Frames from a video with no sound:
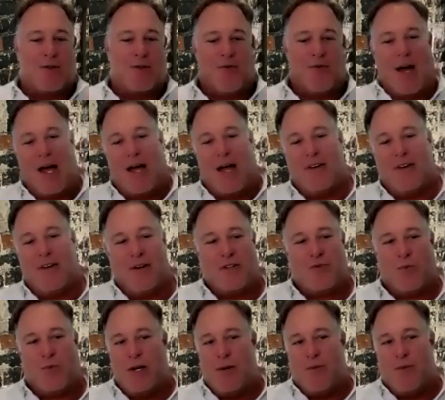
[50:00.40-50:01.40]
5 years,
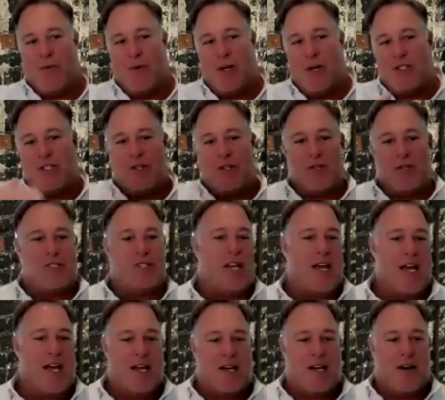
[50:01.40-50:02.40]
what's your
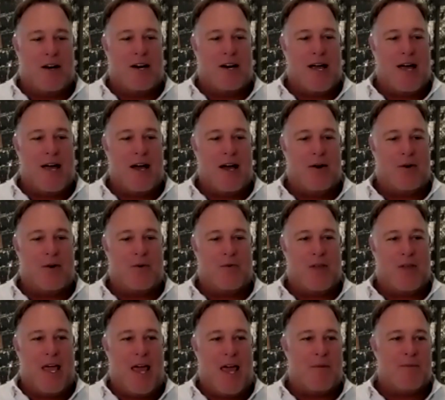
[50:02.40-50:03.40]
take on how
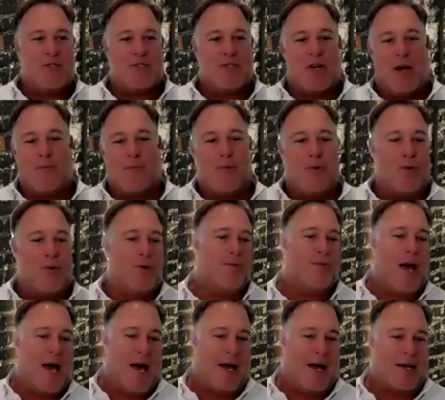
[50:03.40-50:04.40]
the Amazon
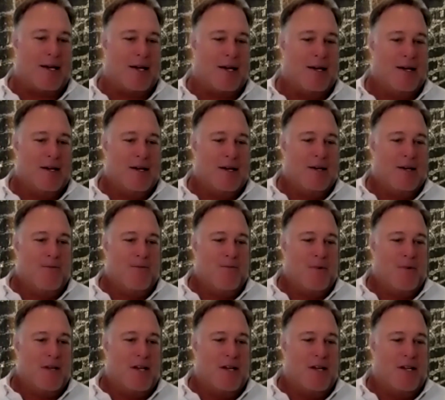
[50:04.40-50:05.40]
pullback
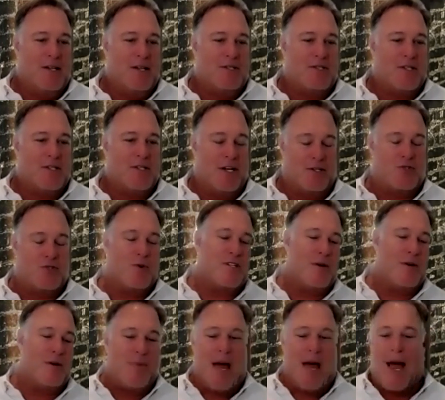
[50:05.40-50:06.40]
is,
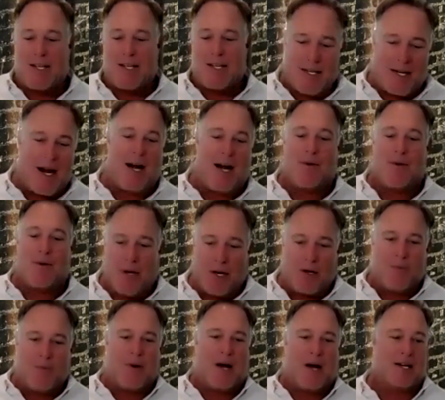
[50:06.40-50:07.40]
switching back to kind of the
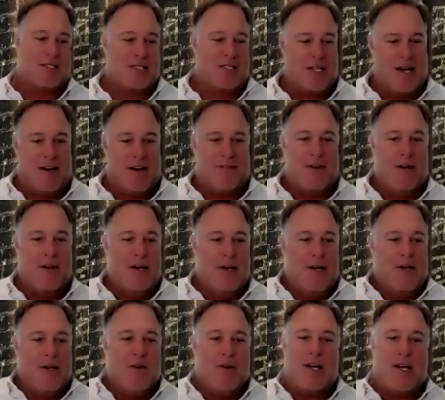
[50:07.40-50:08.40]
bigger box stuff?
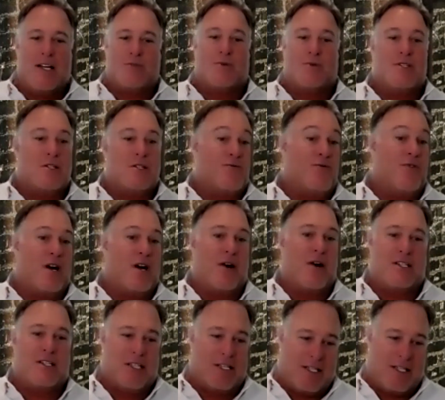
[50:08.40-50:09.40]
You guys were just
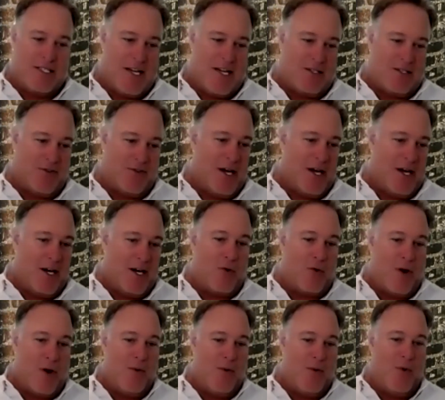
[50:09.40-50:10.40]
very successful, had a
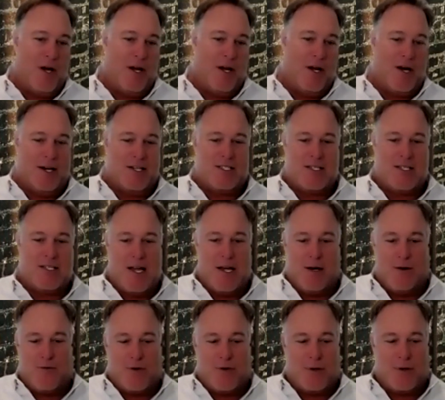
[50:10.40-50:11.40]
great win on a
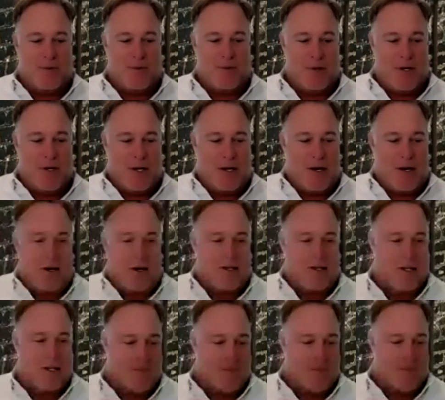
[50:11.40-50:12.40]
sale for our
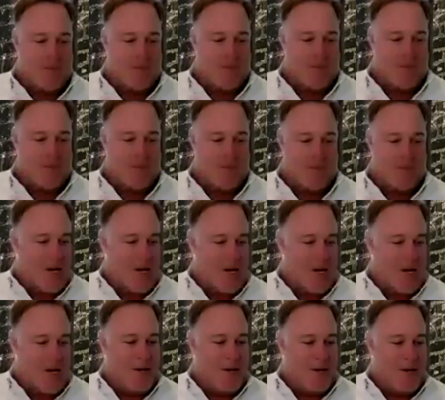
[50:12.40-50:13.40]
mutual friend,
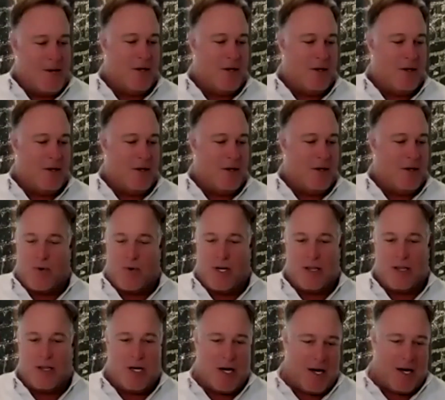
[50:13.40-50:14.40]
Will Smith and
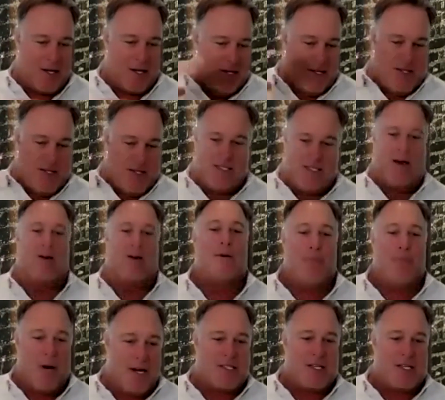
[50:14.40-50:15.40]
Greenlaw, selling a
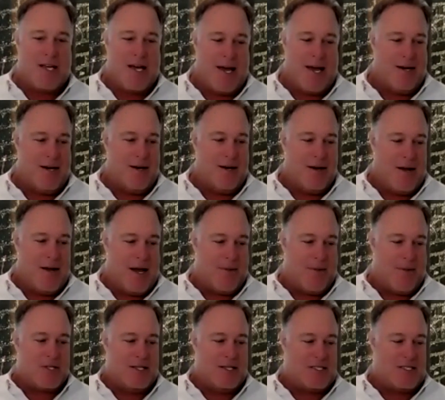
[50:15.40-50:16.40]
bunch of that
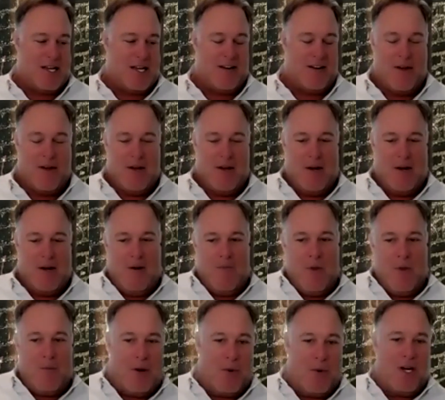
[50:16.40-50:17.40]
Amazon stuff.
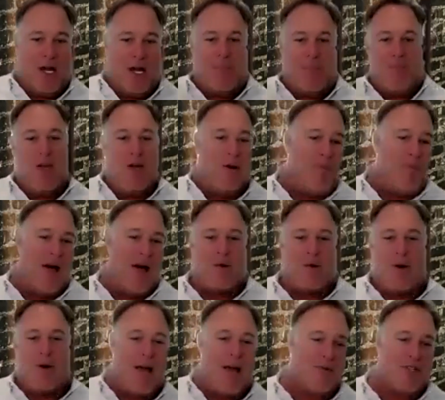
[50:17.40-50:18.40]
But when you peel back
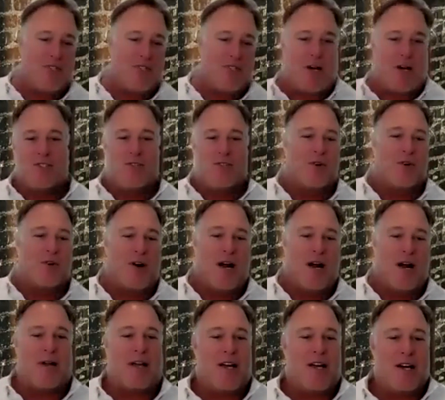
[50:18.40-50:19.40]
what Amazon is doing
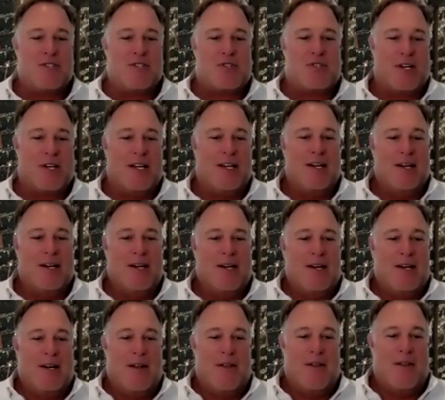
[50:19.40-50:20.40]
around the country,
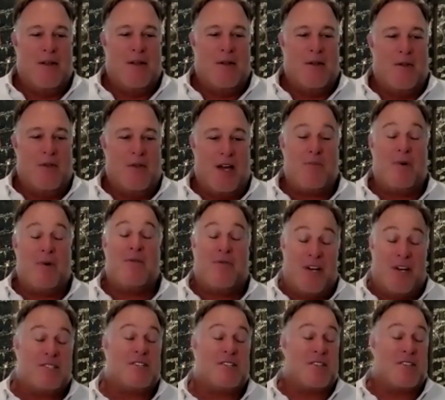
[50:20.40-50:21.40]
they've been
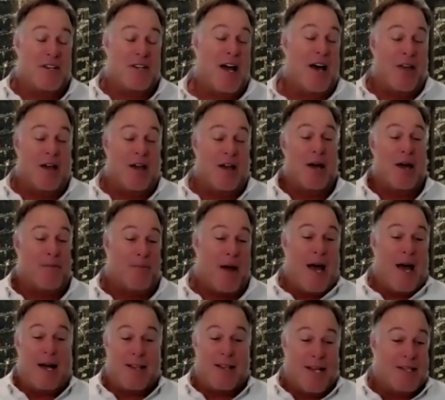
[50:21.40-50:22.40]
vicious in how they've cut
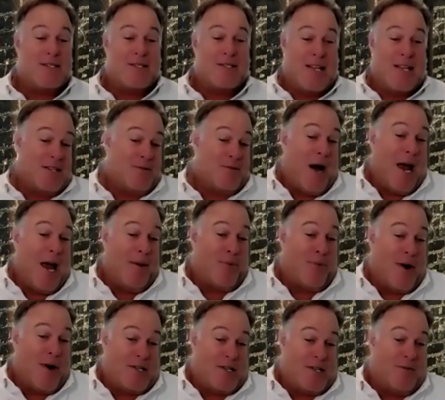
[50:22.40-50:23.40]
back. That's my
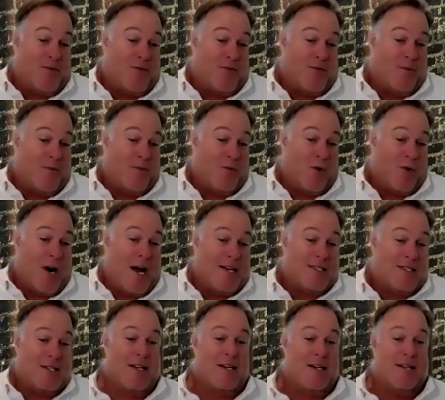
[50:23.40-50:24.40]
impression from where I
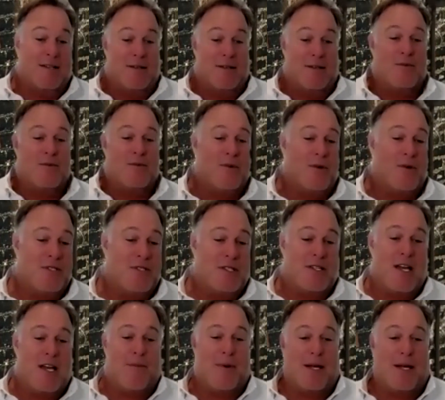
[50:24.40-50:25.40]
sit. What would you
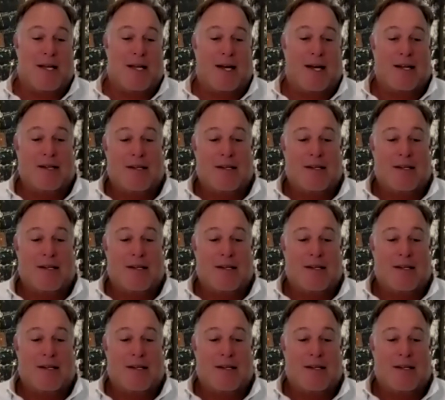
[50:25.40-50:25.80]
say about that?